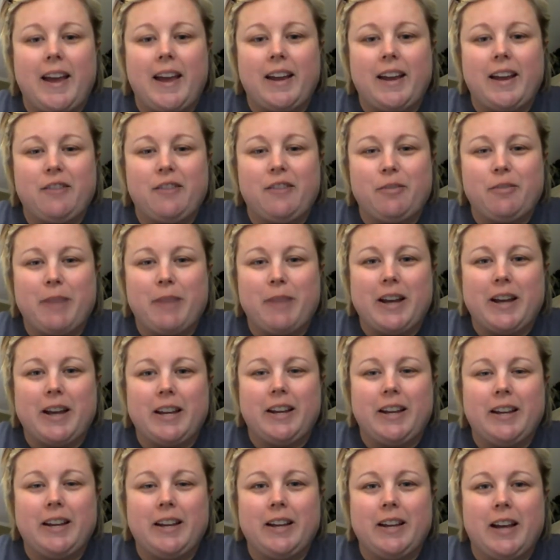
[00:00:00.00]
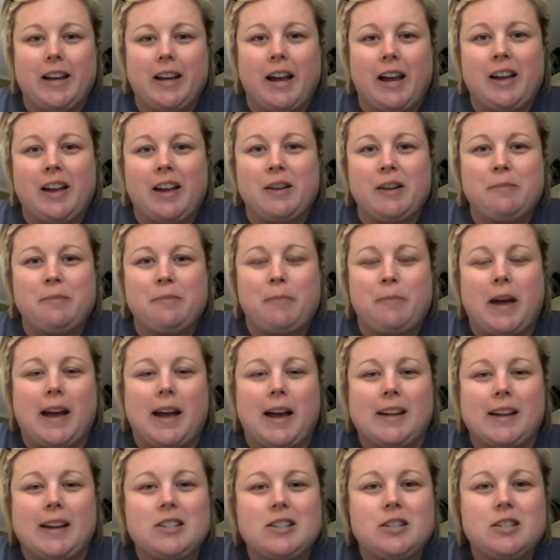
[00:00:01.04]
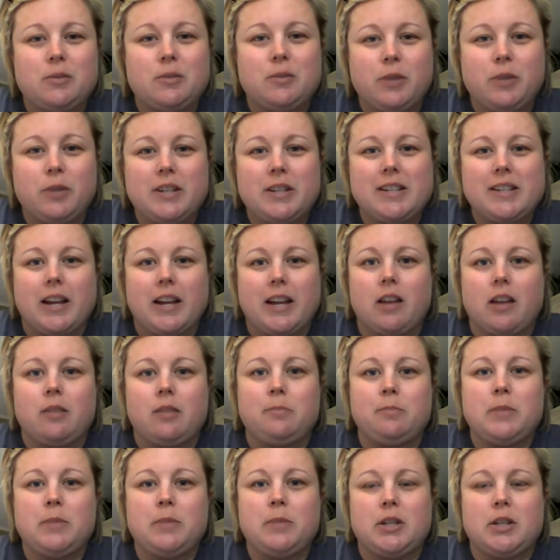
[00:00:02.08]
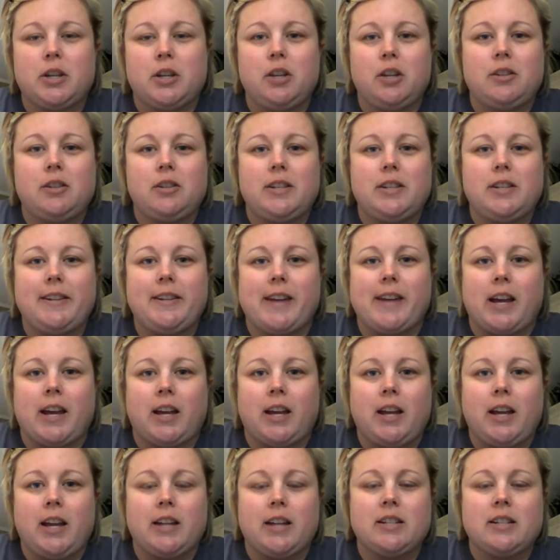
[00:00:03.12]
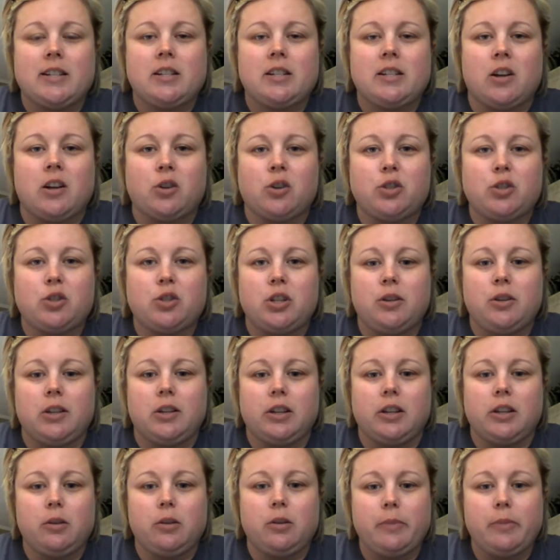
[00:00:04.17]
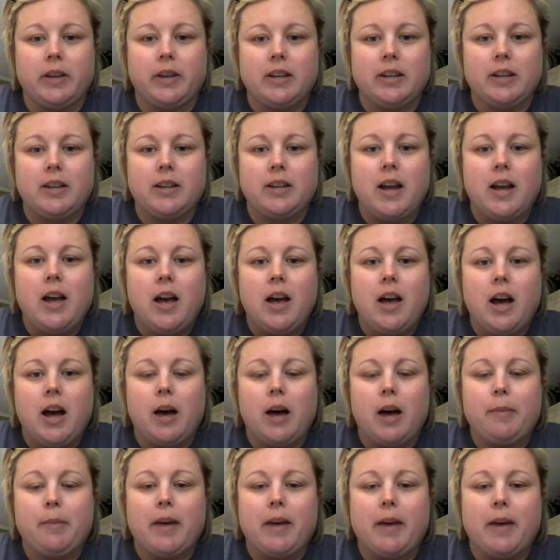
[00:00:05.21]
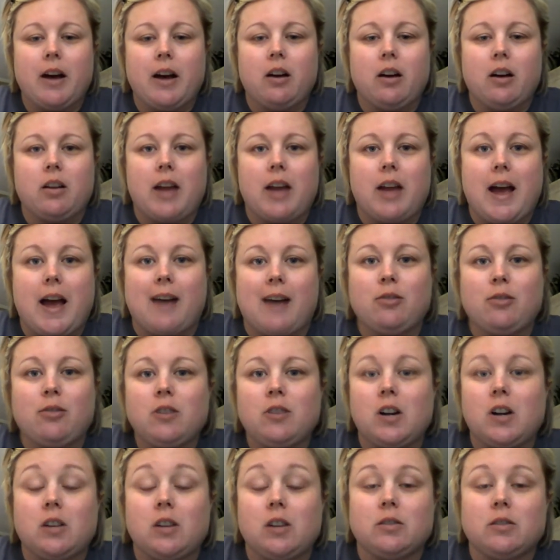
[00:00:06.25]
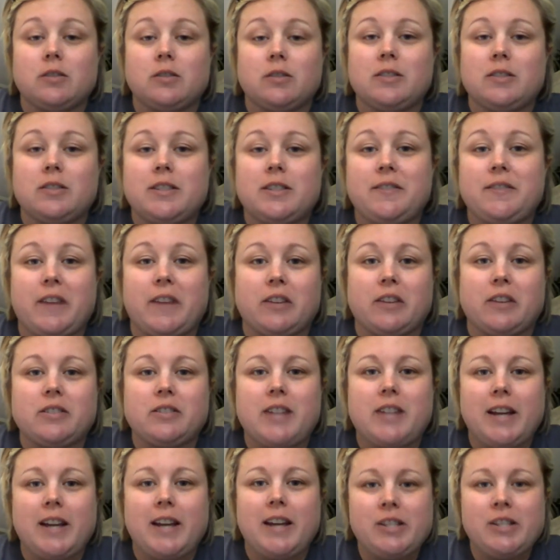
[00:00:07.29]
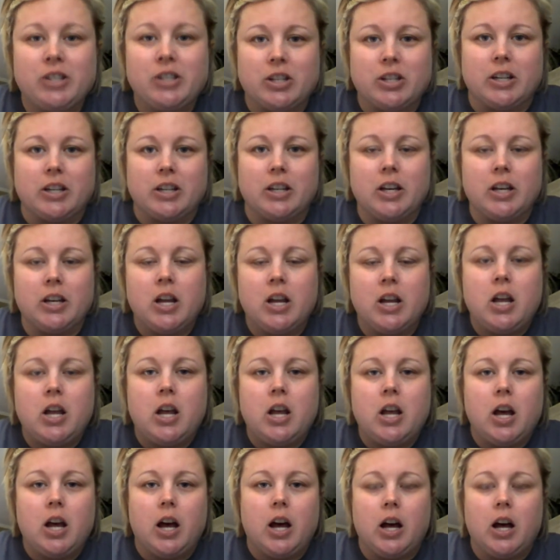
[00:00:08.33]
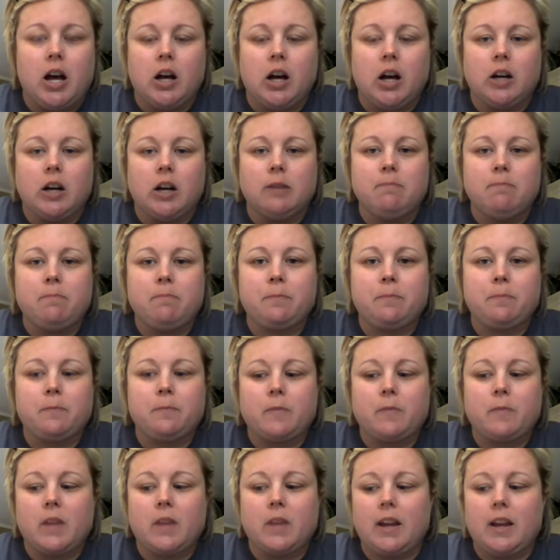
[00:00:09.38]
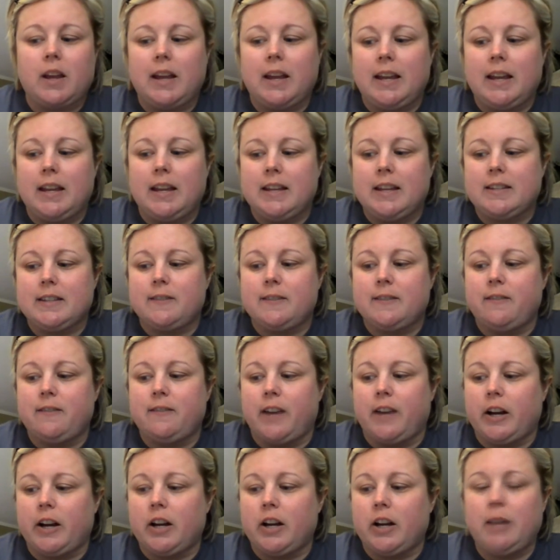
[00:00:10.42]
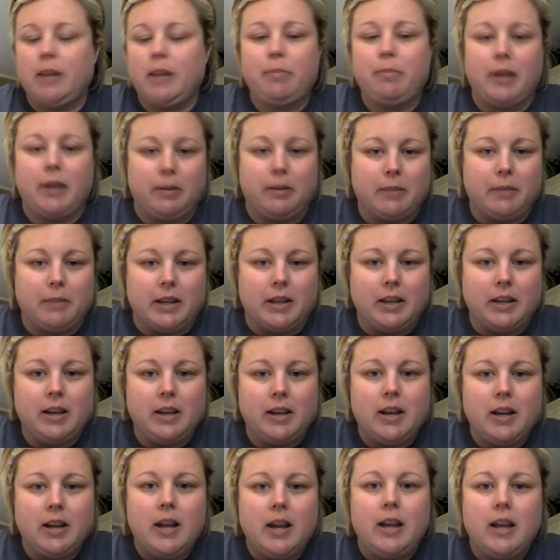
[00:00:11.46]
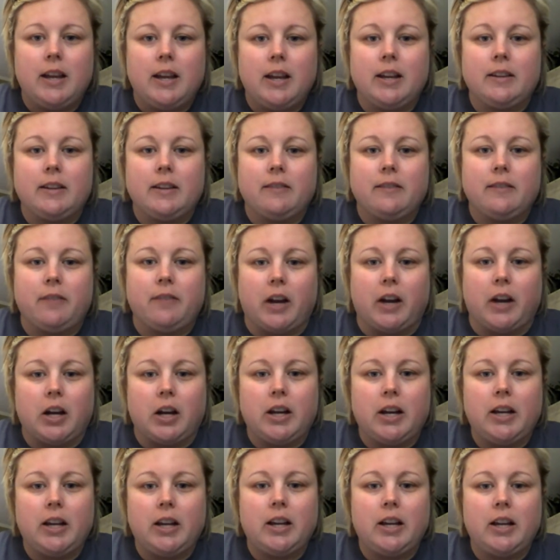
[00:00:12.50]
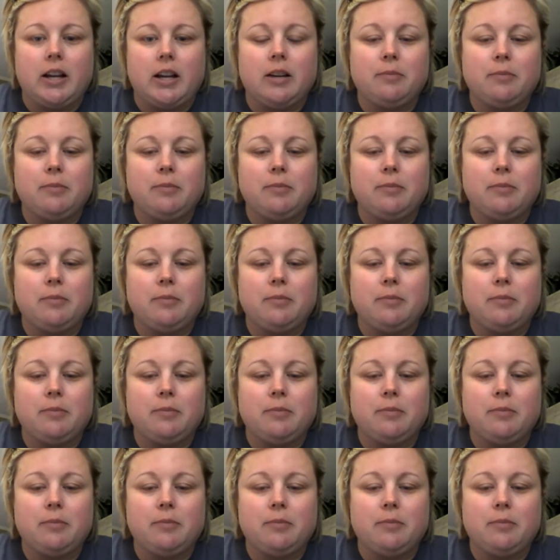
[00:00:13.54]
Hey everybody. I just wanted to come to you today and talk to you a little bit about Alcone's foundation. Um, it is very pigmented. It is a very